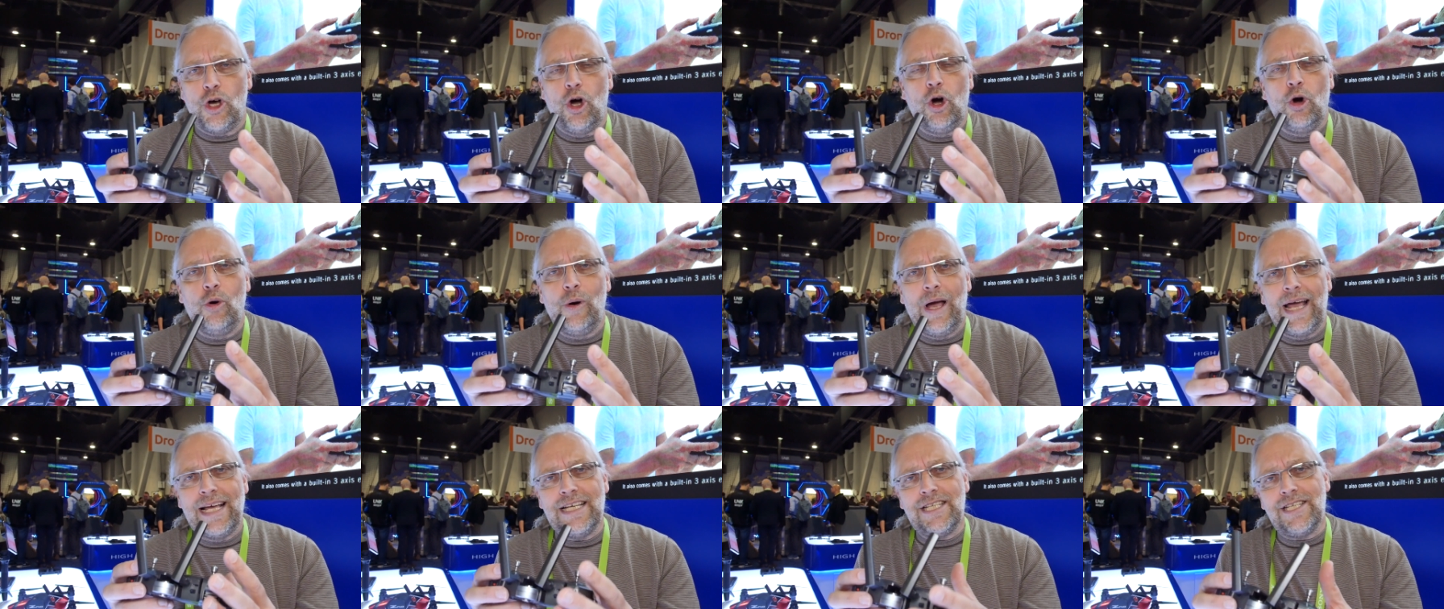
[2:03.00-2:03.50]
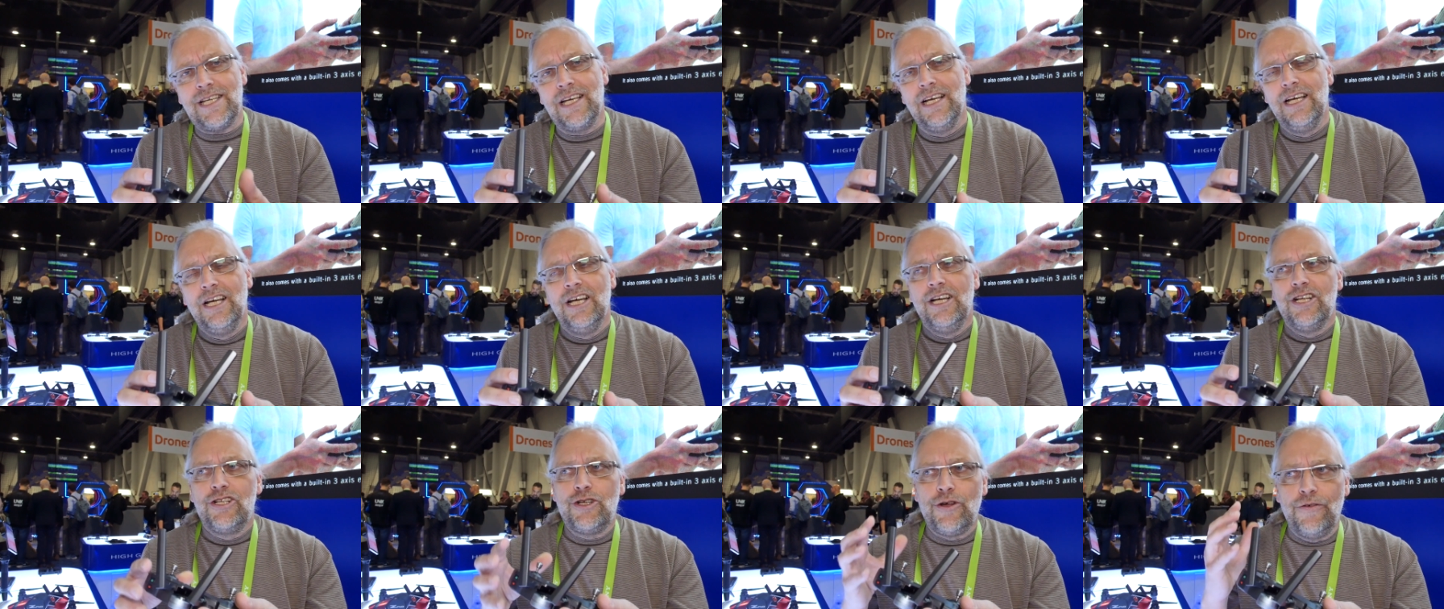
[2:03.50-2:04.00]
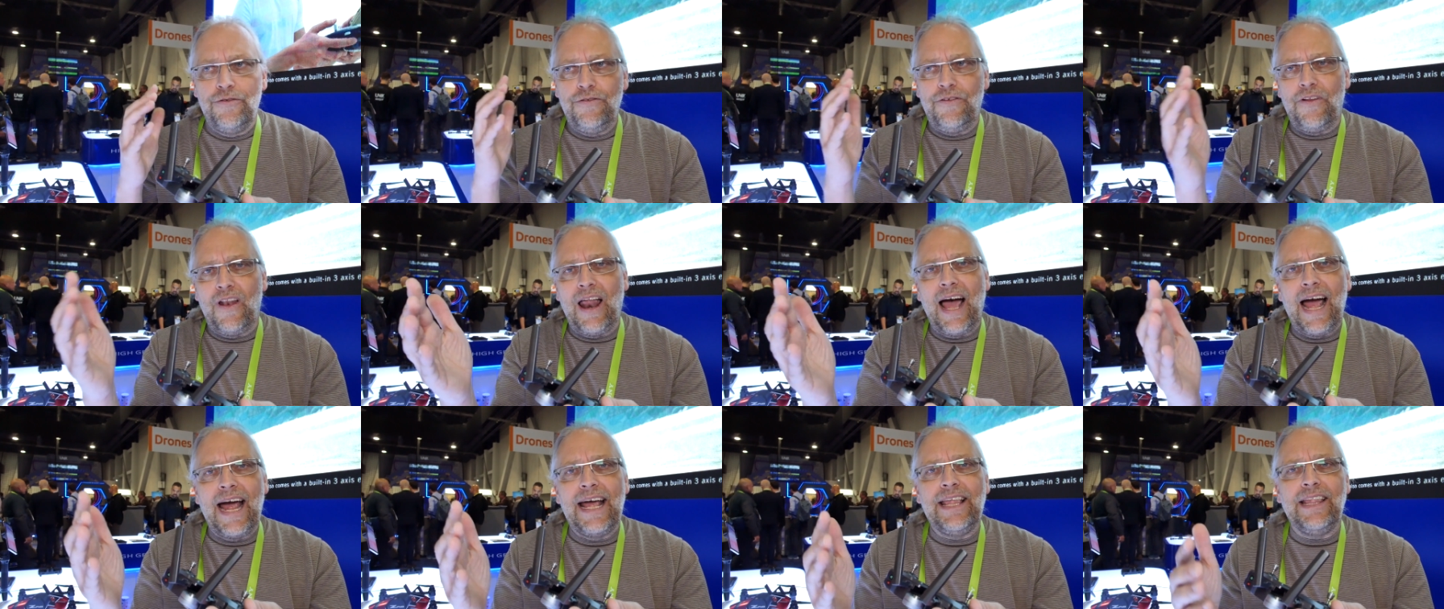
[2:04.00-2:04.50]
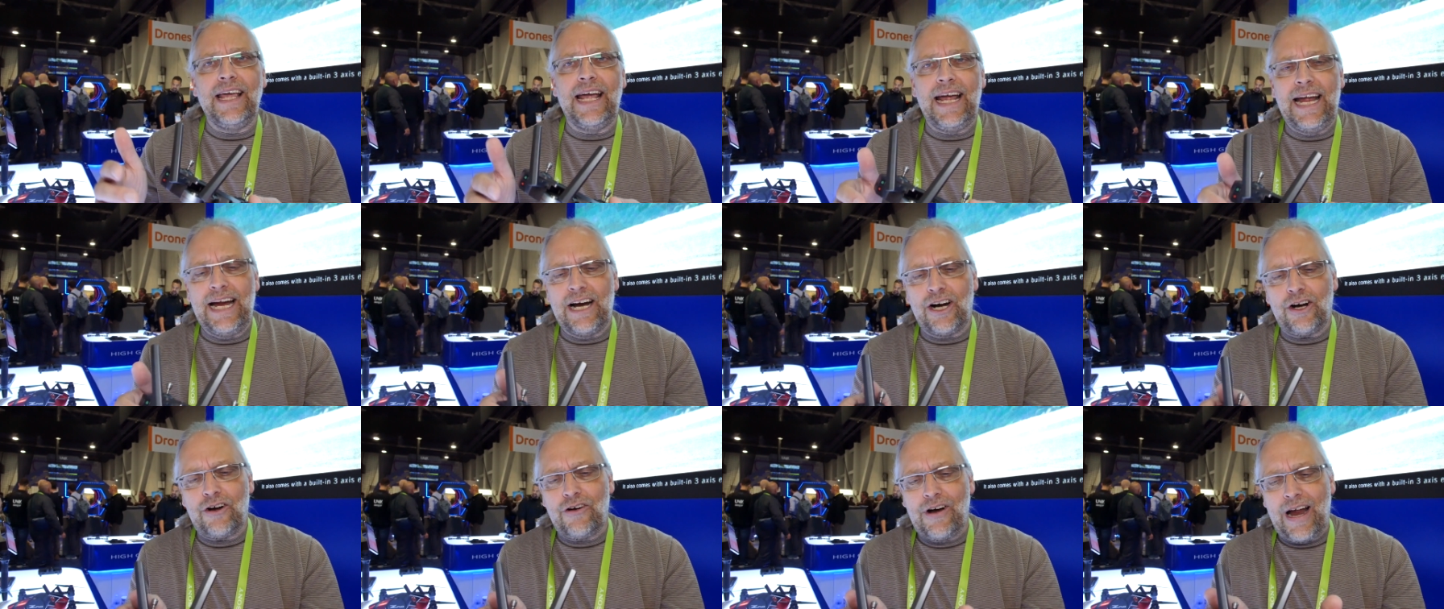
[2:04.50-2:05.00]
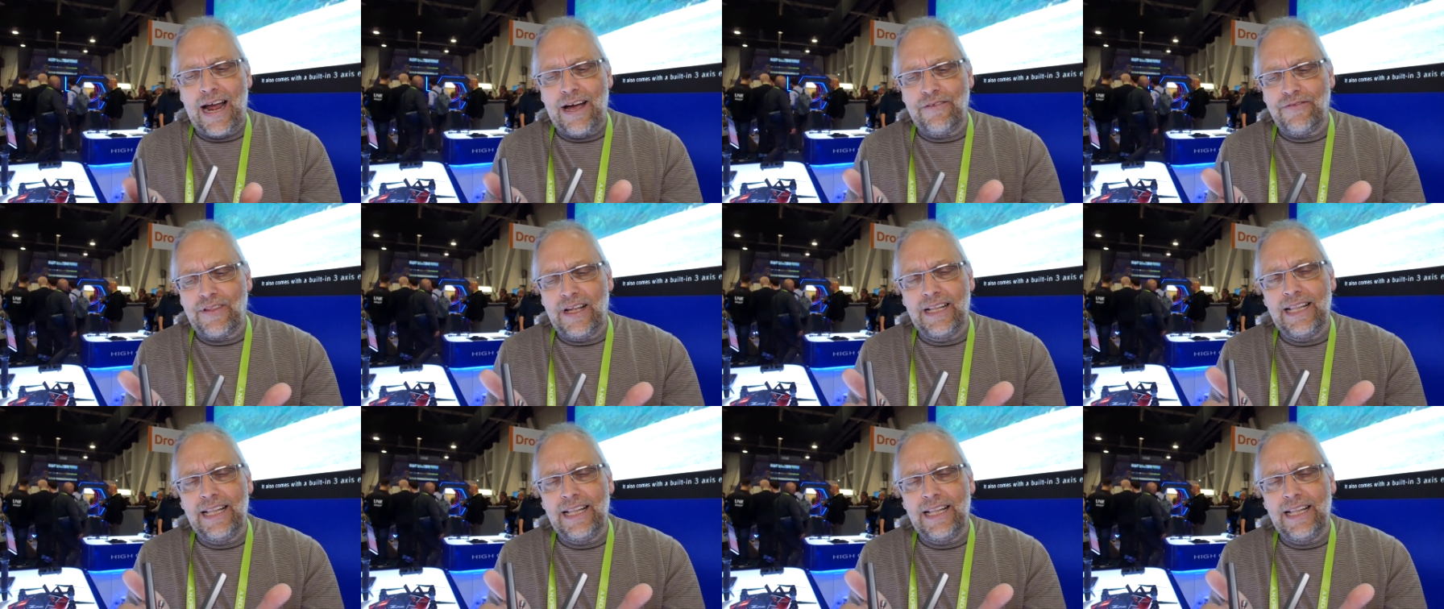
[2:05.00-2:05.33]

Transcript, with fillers: OS to fly the aircraft.